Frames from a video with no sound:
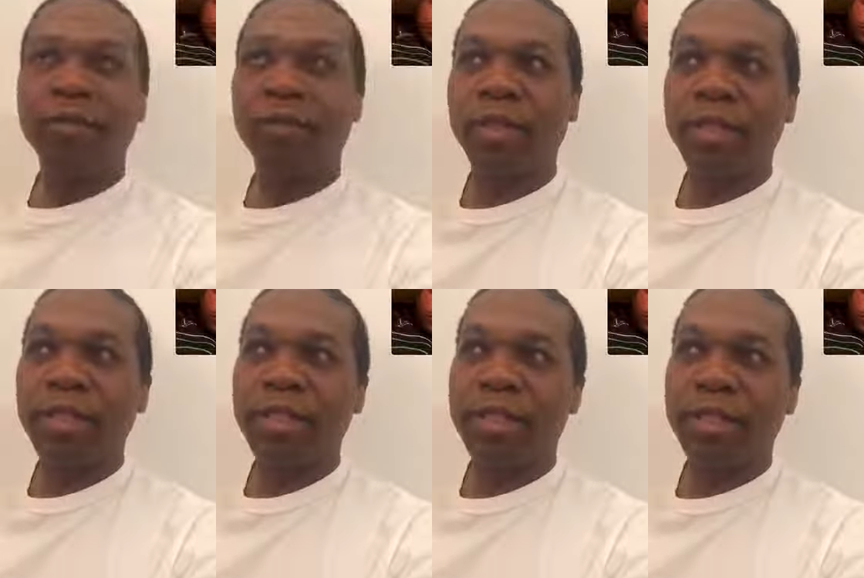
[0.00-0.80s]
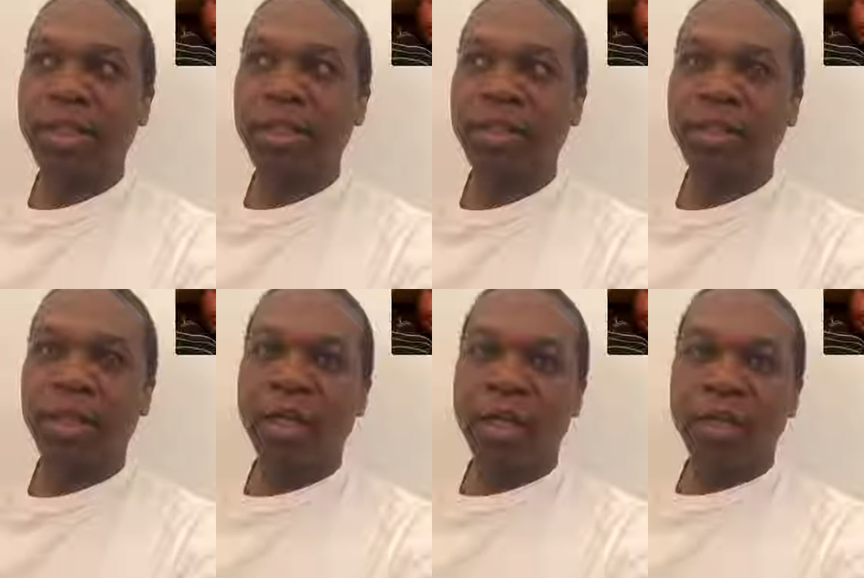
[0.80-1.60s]
with these things,
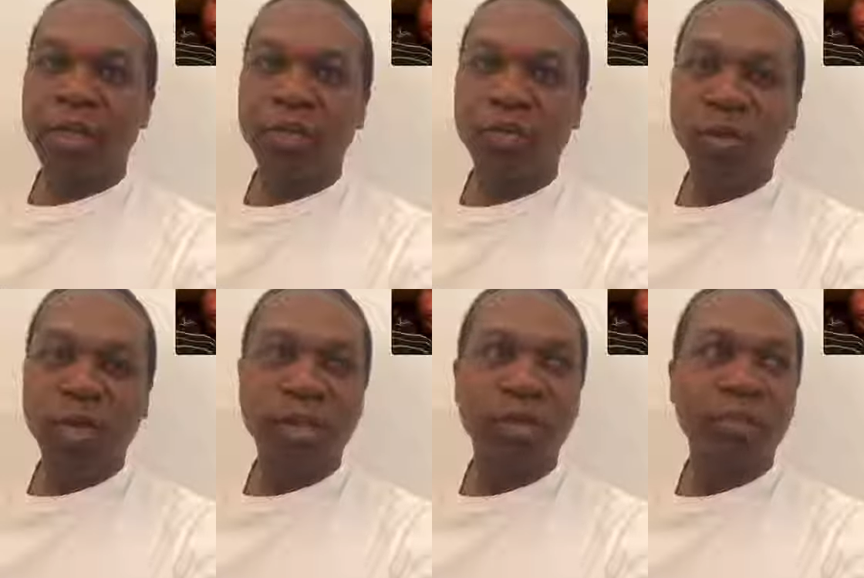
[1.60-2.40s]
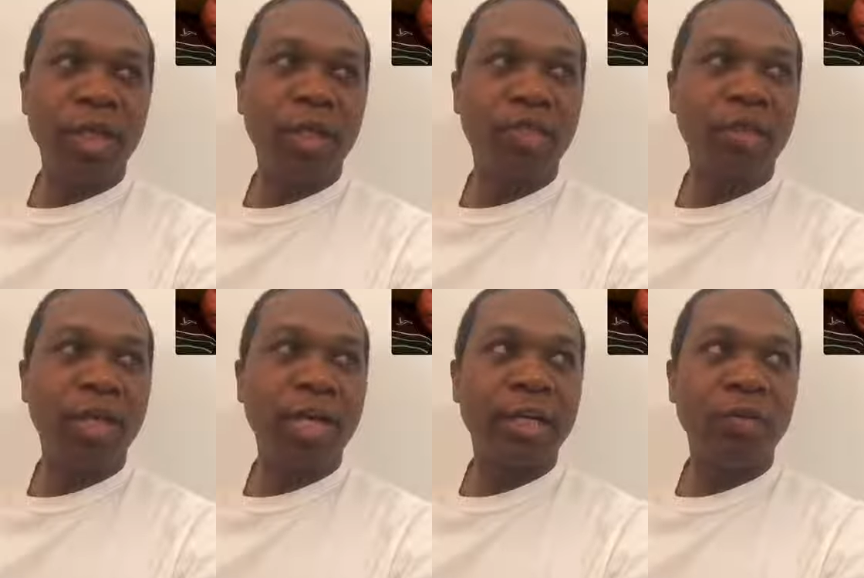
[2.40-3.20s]
you need to make sure
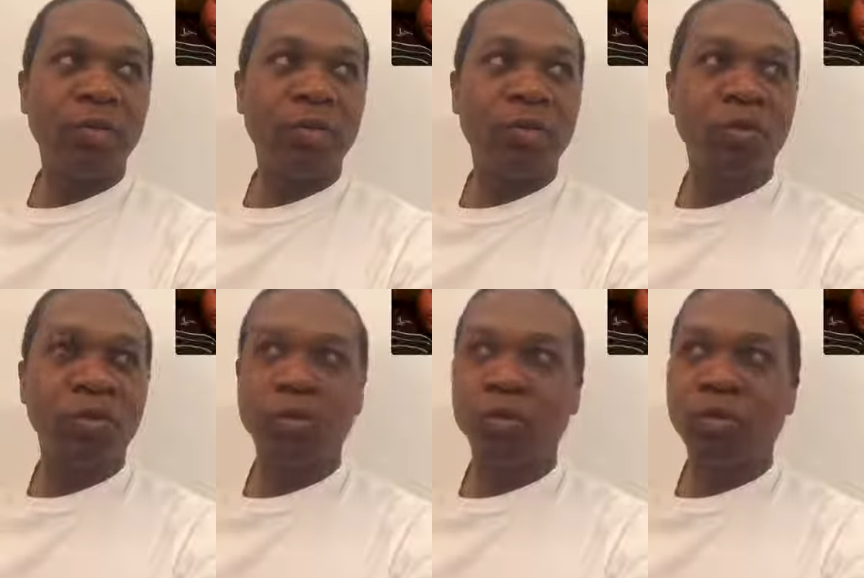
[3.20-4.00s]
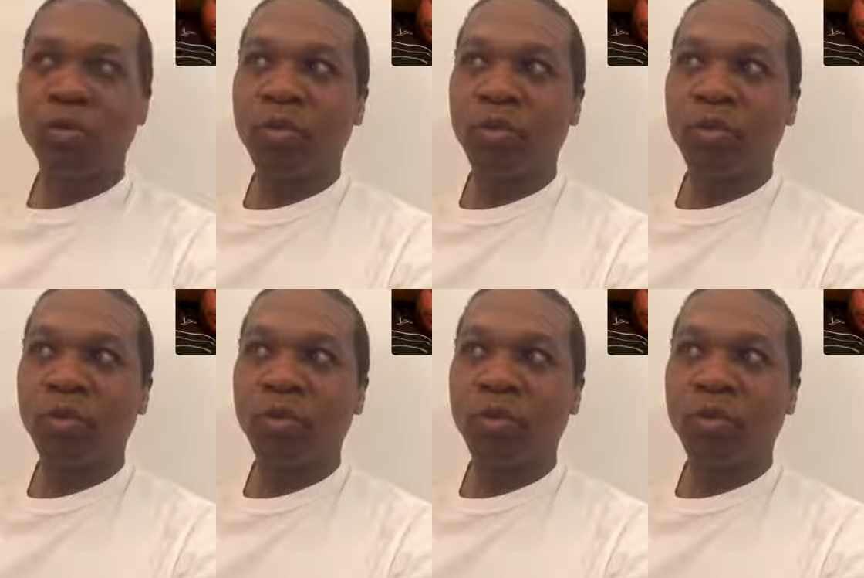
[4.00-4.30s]
that you